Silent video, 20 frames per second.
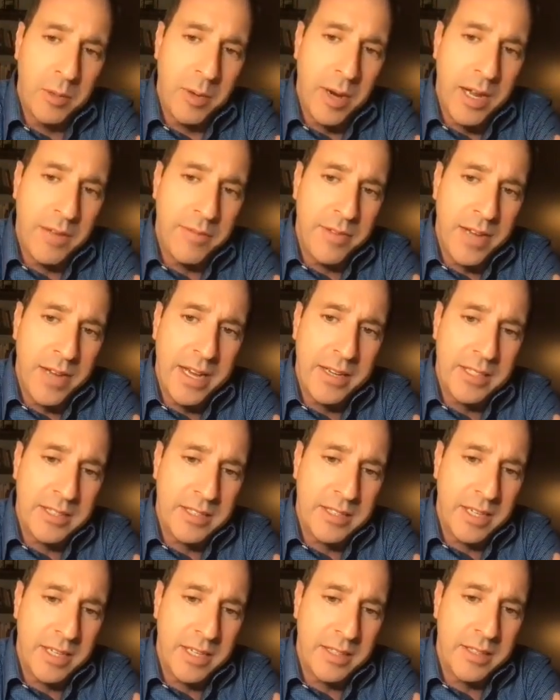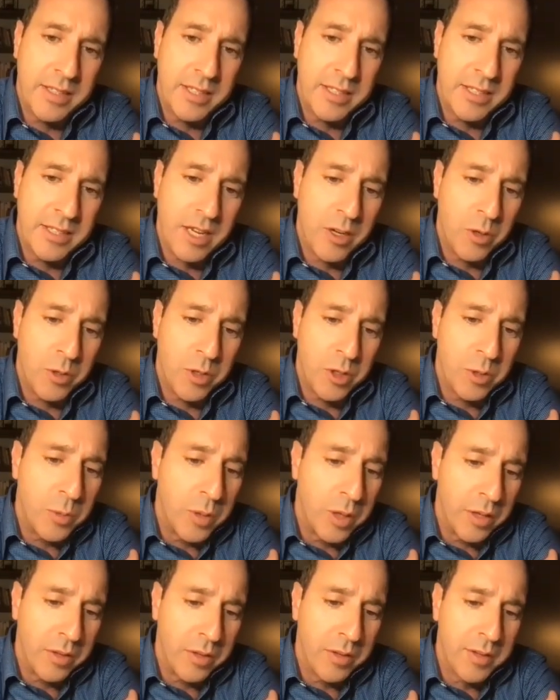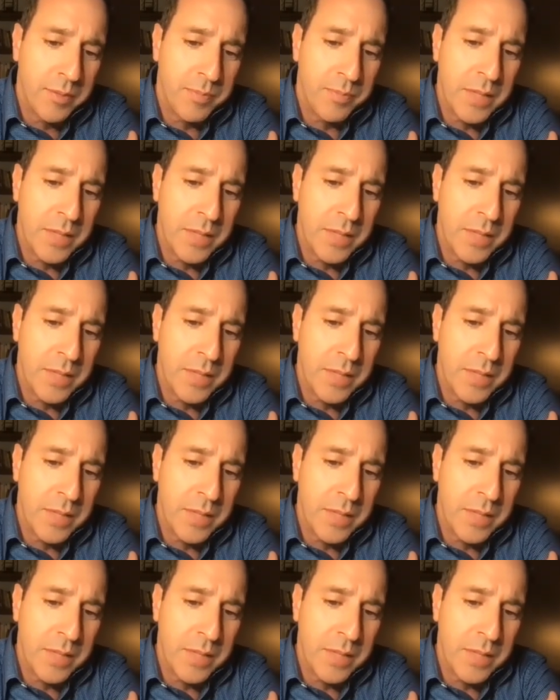arrive at, as I know you would.